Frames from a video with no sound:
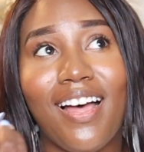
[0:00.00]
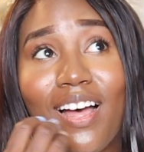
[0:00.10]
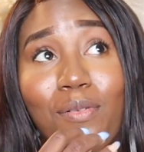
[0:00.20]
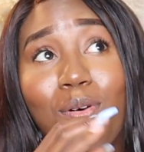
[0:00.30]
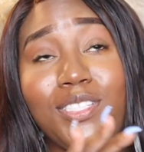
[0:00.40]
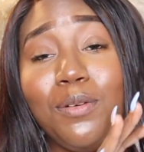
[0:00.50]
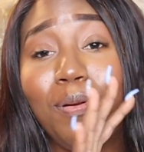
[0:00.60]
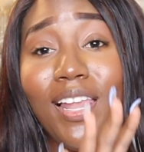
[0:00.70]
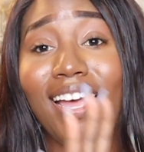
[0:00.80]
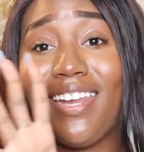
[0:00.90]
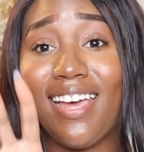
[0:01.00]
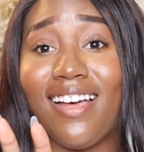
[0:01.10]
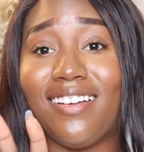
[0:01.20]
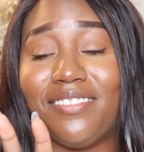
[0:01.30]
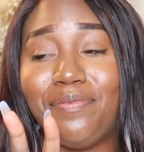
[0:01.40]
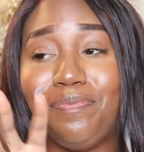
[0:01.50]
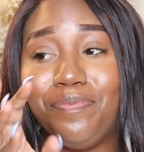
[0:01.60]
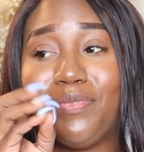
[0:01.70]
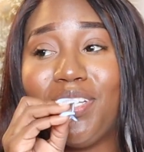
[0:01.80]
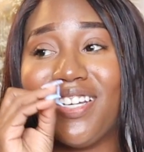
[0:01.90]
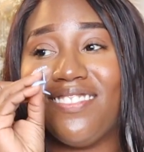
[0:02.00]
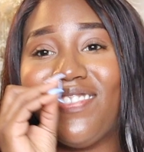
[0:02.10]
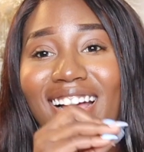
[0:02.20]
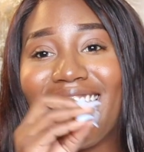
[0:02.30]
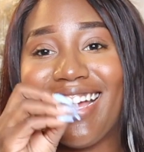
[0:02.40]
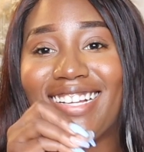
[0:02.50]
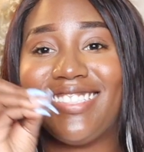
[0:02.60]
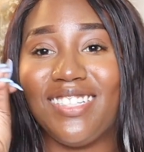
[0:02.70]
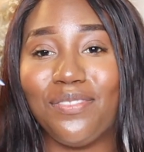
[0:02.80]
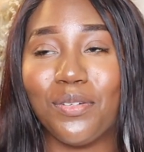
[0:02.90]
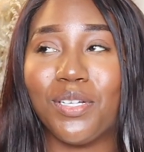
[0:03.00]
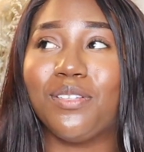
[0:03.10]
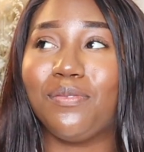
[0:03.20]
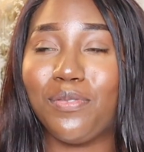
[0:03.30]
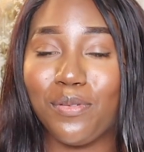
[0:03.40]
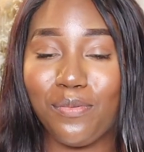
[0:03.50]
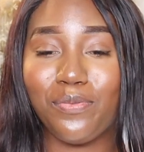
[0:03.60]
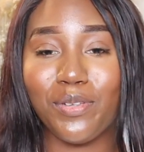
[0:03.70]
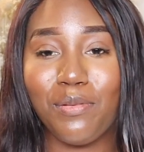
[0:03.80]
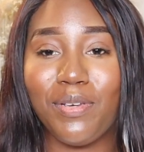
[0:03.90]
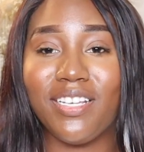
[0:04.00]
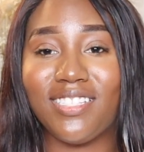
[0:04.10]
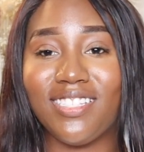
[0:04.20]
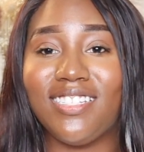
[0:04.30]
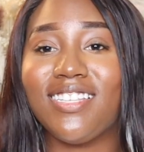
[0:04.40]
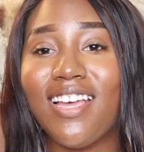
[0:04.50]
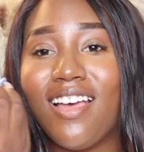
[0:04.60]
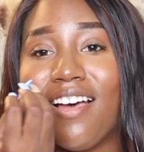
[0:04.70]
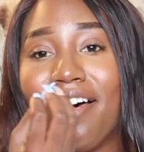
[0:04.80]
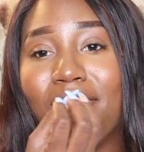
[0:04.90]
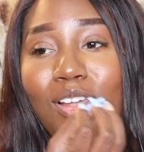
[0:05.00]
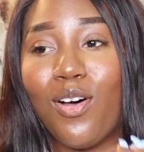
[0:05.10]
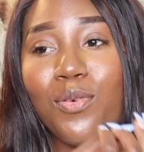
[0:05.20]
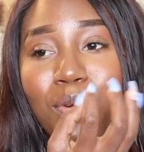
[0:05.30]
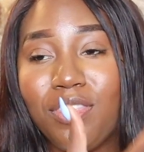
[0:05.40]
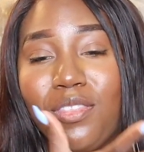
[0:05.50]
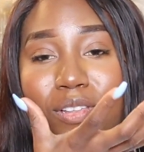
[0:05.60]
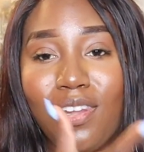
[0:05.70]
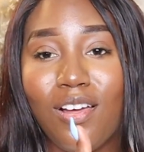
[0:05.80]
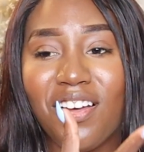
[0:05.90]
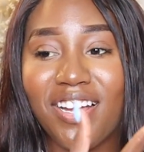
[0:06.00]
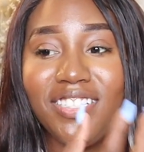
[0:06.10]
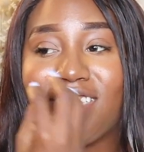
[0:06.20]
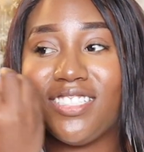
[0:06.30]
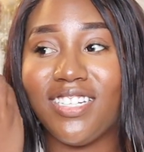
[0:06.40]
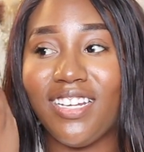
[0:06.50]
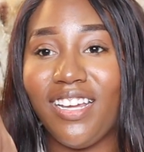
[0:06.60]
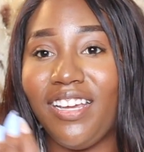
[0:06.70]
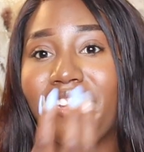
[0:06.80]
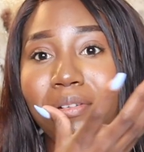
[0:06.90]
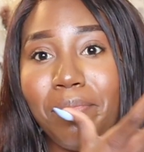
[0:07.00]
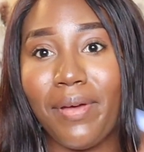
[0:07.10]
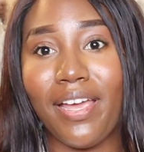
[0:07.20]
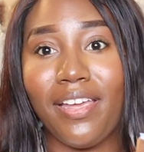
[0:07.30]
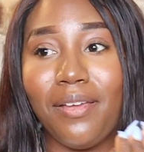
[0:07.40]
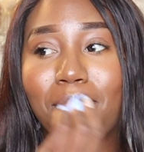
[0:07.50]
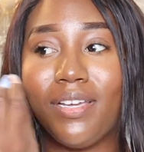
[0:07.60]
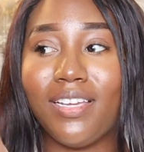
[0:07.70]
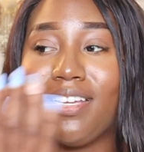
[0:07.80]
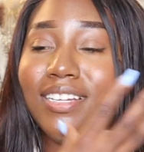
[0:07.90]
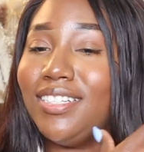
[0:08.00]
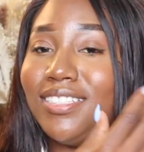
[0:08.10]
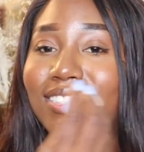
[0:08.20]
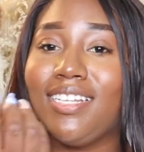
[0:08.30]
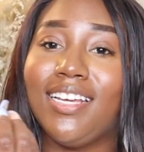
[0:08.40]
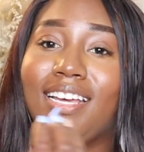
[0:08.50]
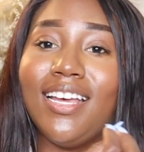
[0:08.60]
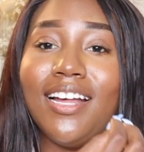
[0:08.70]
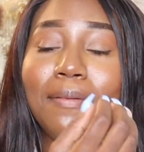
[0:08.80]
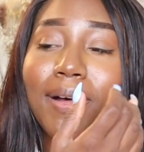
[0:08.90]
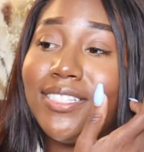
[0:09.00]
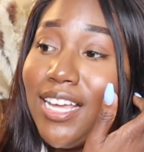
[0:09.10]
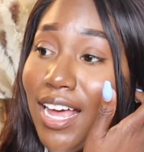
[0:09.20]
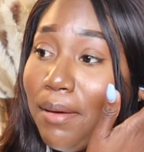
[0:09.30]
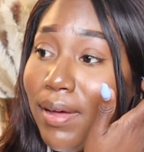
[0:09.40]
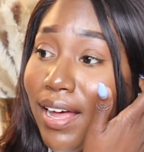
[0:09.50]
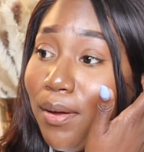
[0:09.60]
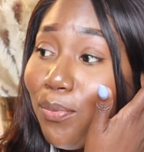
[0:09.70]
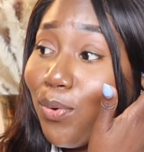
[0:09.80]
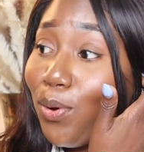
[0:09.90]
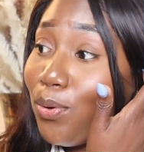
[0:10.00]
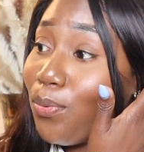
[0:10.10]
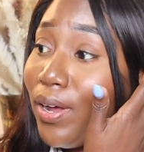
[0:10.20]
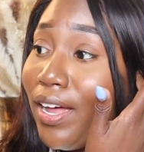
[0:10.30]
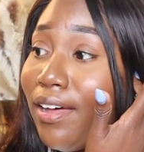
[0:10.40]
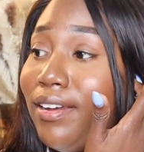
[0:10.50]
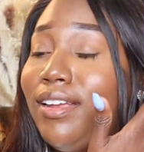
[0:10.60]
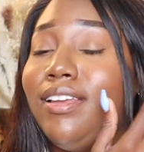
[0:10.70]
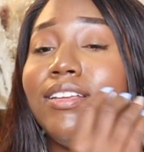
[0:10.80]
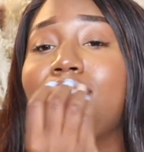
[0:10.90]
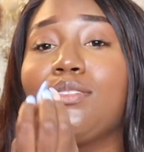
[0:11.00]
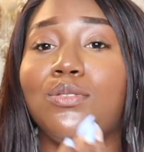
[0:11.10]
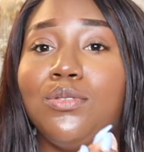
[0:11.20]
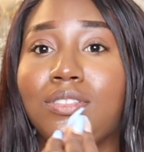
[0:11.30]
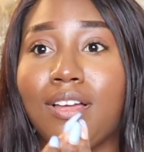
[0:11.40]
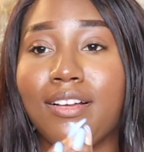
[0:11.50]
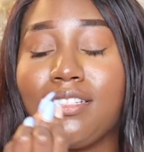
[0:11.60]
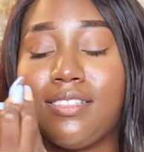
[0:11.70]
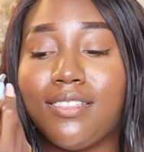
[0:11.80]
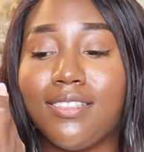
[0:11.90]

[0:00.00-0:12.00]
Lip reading: I want to plan out my content for the business along with the launch in May, because by the time I roll around and then school starts,